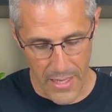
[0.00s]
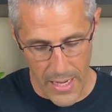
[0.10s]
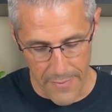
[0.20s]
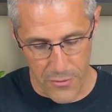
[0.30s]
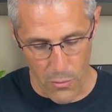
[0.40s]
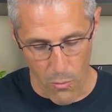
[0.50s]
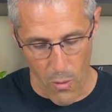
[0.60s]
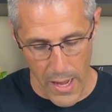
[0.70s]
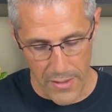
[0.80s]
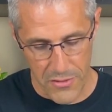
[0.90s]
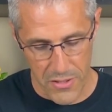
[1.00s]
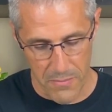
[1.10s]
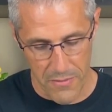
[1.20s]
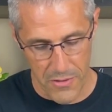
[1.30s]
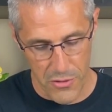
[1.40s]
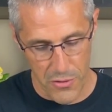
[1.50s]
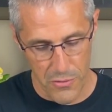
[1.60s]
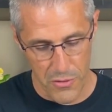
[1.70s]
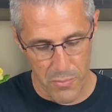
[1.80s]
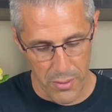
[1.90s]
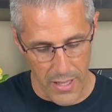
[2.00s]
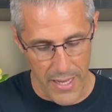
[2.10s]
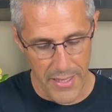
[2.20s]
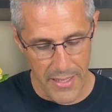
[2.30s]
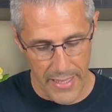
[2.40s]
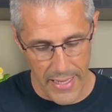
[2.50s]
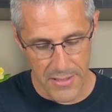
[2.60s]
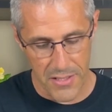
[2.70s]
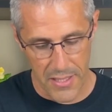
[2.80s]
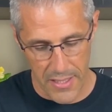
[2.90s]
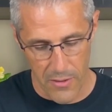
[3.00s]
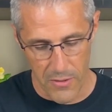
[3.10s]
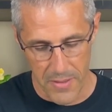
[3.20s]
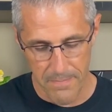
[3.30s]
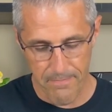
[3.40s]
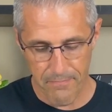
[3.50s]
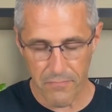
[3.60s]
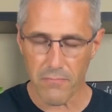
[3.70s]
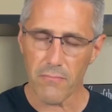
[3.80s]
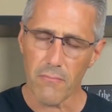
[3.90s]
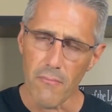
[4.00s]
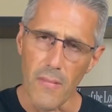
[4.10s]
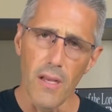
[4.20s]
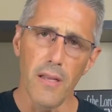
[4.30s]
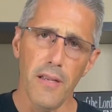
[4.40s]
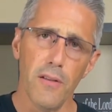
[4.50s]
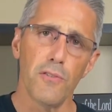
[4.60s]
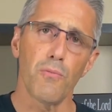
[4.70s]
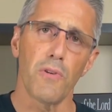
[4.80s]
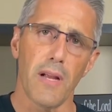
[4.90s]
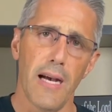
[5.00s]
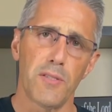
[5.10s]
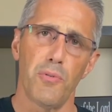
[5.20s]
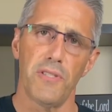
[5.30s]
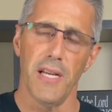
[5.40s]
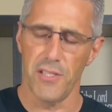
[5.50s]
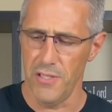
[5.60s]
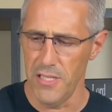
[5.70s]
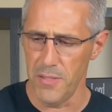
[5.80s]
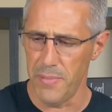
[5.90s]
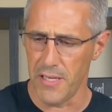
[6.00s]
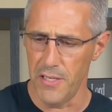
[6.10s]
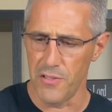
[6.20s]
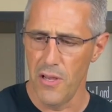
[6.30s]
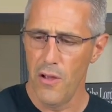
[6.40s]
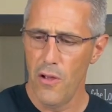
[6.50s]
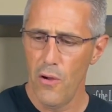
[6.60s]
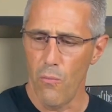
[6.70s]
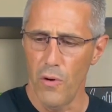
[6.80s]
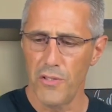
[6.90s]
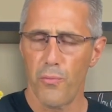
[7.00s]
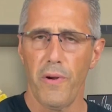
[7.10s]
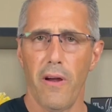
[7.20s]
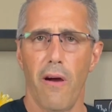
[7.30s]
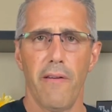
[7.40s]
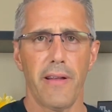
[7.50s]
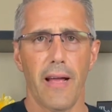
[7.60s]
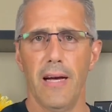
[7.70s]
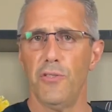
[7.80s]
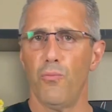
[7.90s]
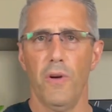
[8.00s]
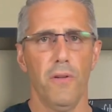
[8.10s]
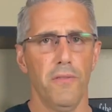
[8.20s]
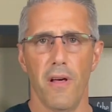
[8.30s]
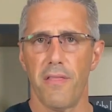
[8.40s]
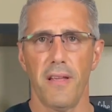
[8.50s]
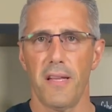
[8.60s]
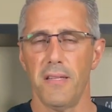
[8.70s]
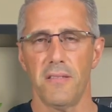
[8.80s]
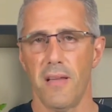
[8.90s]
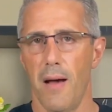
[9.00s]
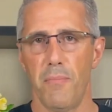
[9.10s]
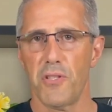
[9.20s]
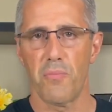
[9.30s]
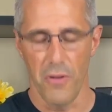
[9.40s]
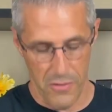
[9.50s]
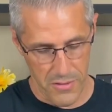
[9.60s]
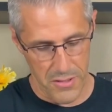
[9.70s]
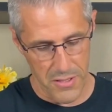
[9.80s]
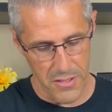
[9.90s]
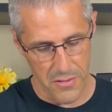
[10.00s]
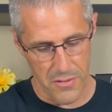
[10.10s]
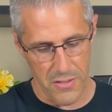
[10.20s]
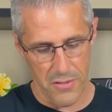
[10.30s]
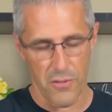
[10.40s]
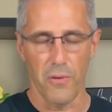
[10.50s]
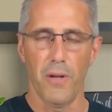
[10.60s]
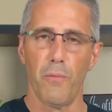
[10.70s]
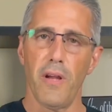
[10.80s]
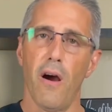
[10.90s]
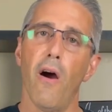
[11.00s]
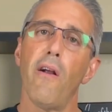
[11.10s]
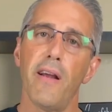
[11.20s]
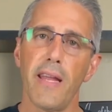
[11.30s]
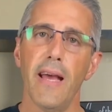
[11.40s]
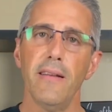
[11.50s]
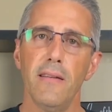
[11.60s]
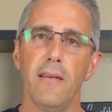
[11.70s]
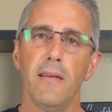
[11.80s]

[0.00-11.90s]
After a while, some of the Jews plotted against to kill him. And here's where God's protection is because once we are in God's will, nothing can stop us, brothers and sisters. And so here we are again.